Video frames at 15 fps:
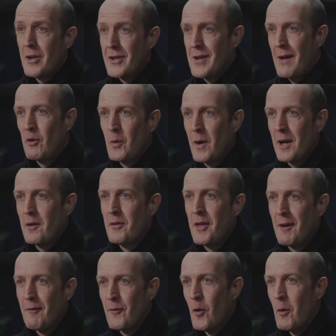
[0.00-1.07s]
you to have a quick
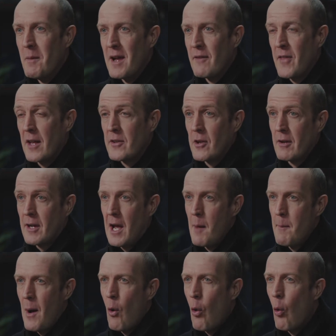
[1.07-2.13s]
think for me, if that's okay,
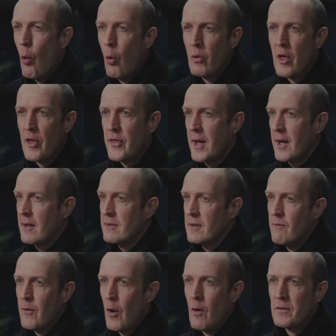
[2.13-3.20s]
about all the things
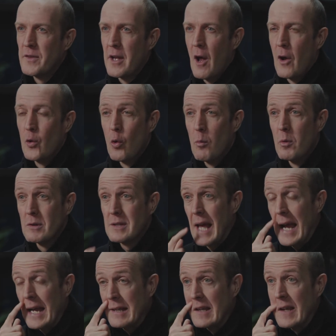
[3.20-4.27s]
involved in our normal
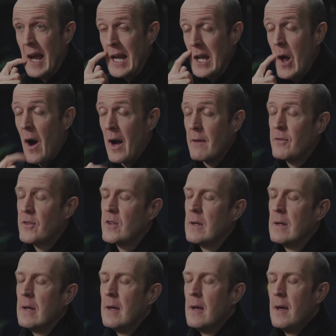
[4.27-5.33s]
day-to-day lives,
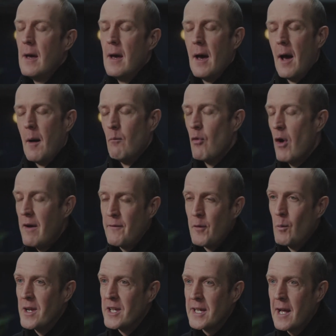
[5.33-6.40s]
right
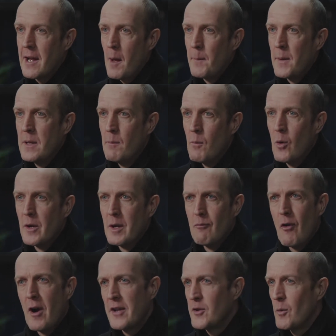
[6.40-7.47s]
from when you get up in the morning,
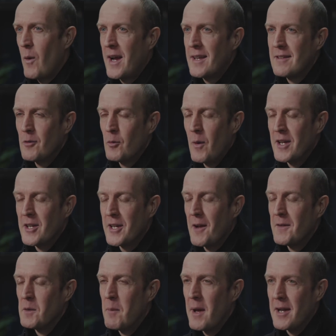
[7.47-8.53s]
right to way till when you go
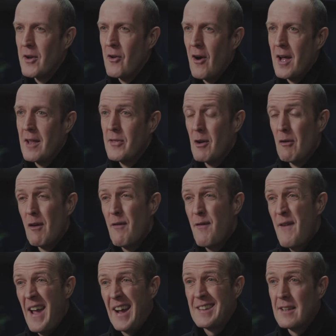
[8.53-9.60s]
to bed at night, that are
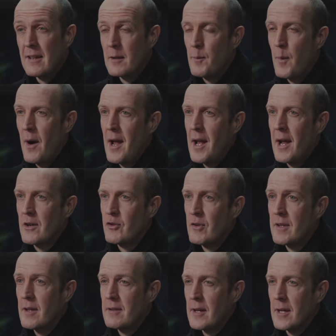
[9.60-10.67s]
affected by
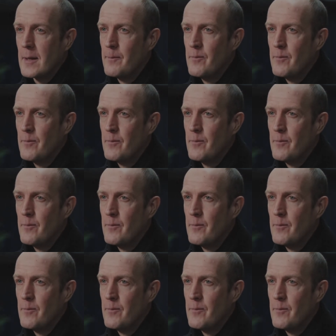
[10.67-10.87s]
electricity.